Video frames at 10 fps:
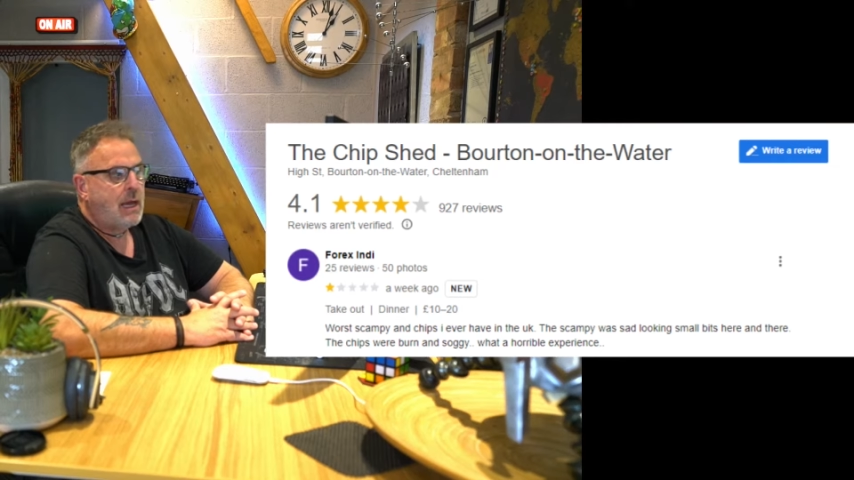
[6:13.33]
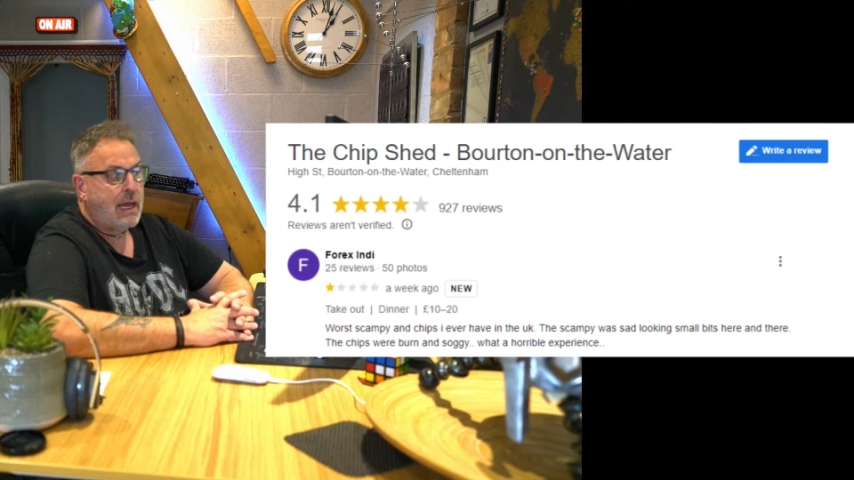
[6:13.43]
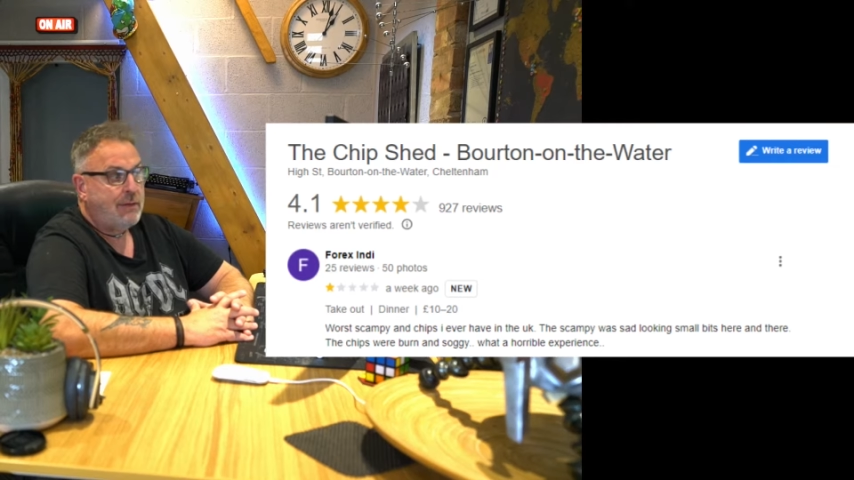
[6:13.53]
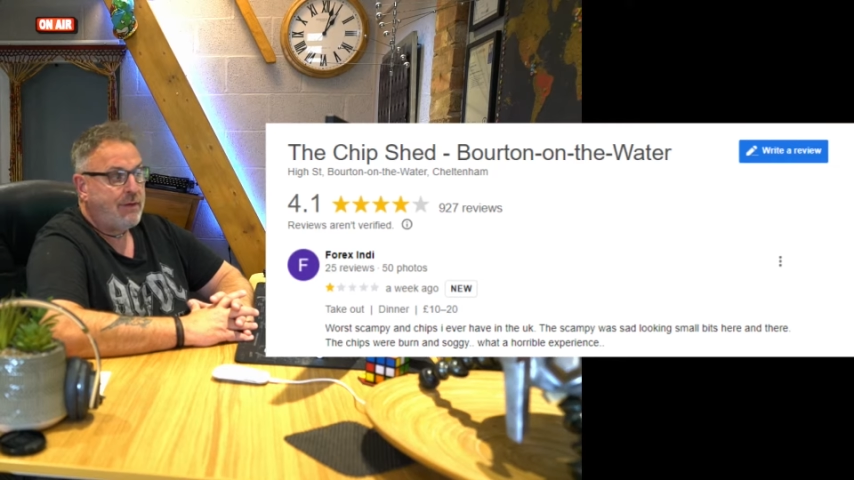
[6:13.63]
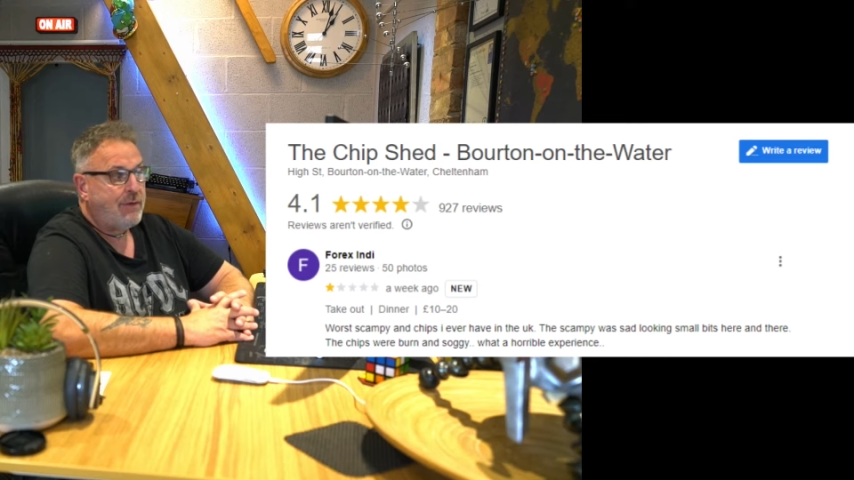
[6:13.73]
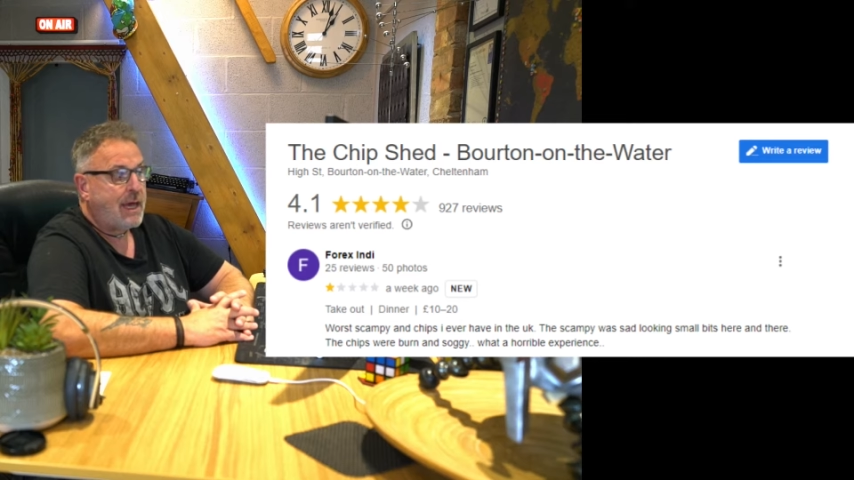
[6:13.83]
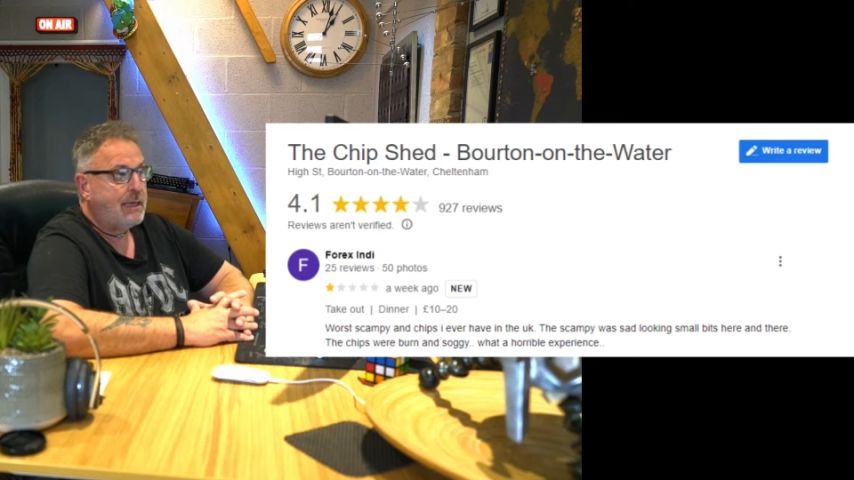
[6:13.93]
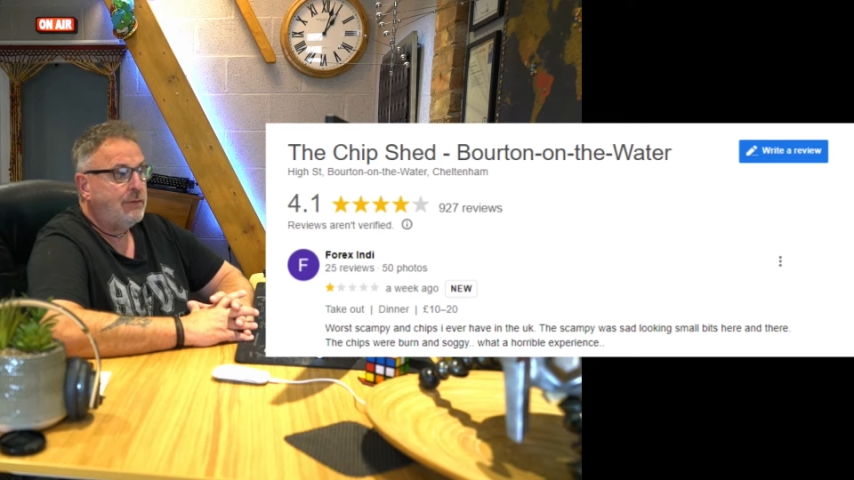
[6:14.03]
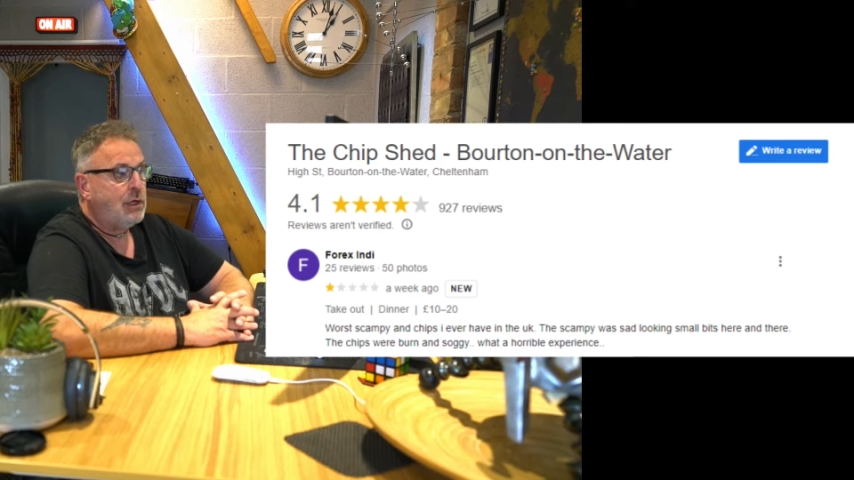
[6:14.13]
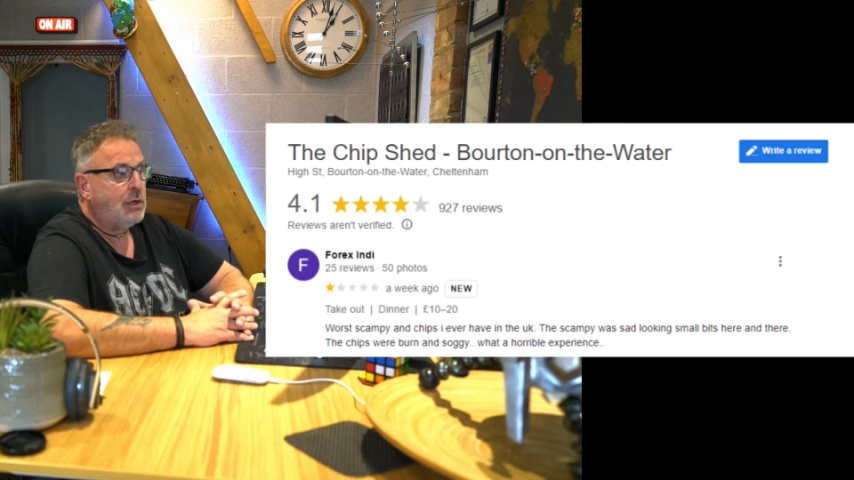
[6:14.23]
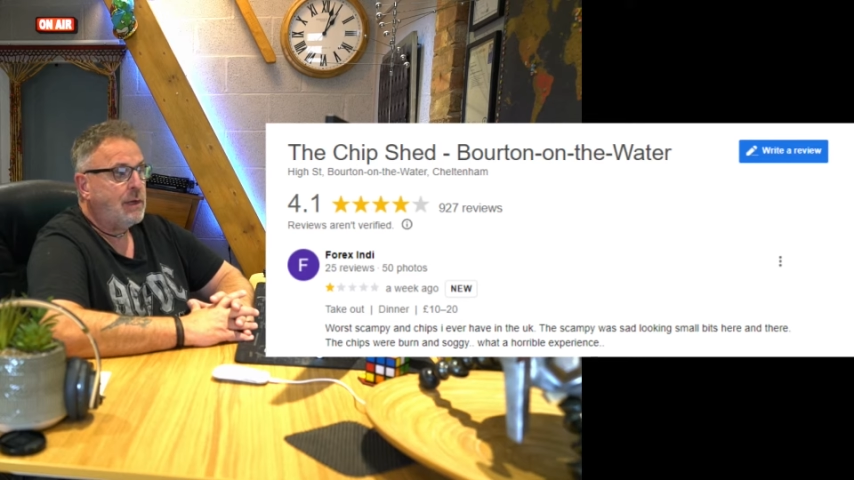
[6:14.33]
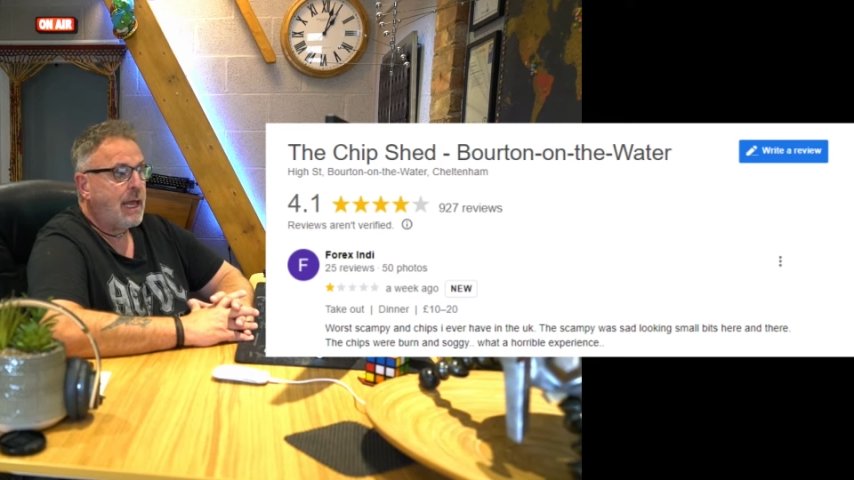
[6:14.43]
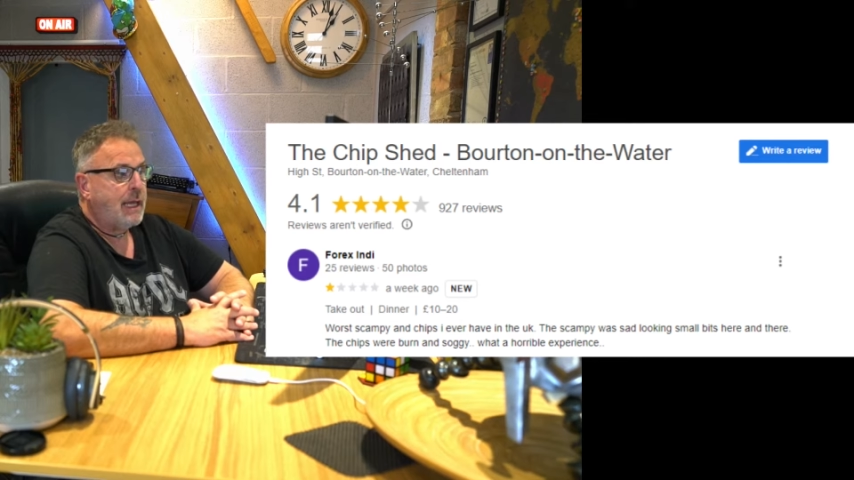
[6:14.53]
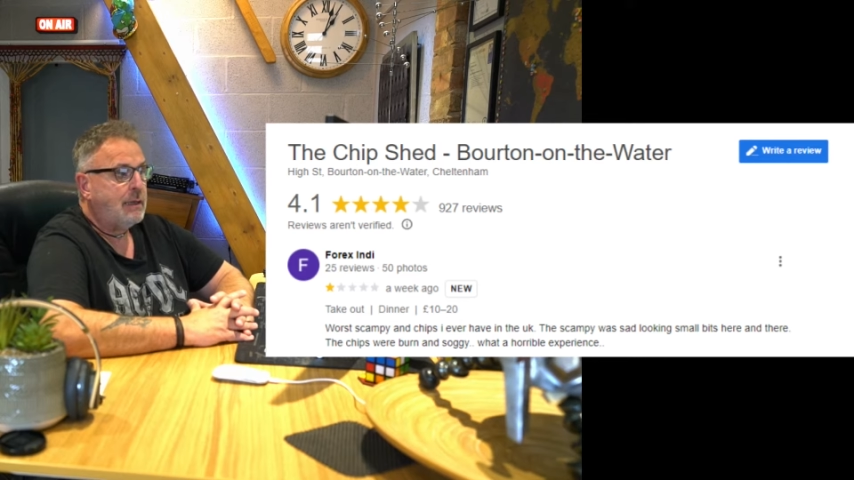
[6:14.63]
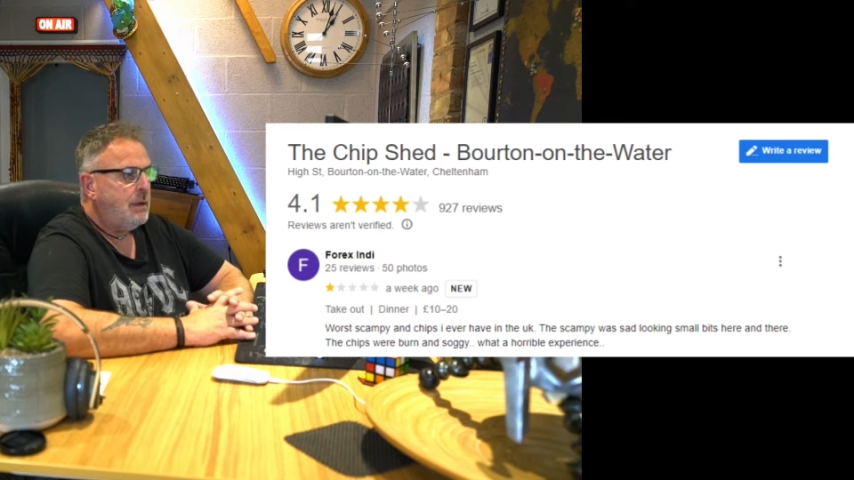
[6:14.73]
I have ever had in the
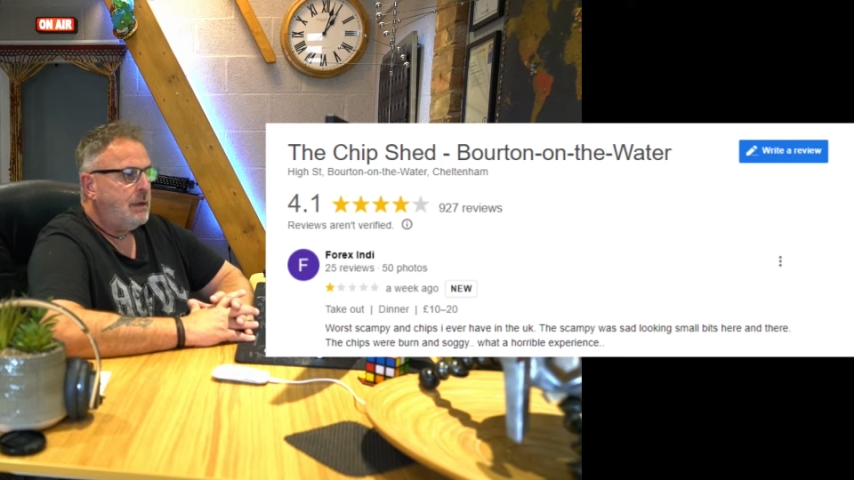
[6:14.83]
UK.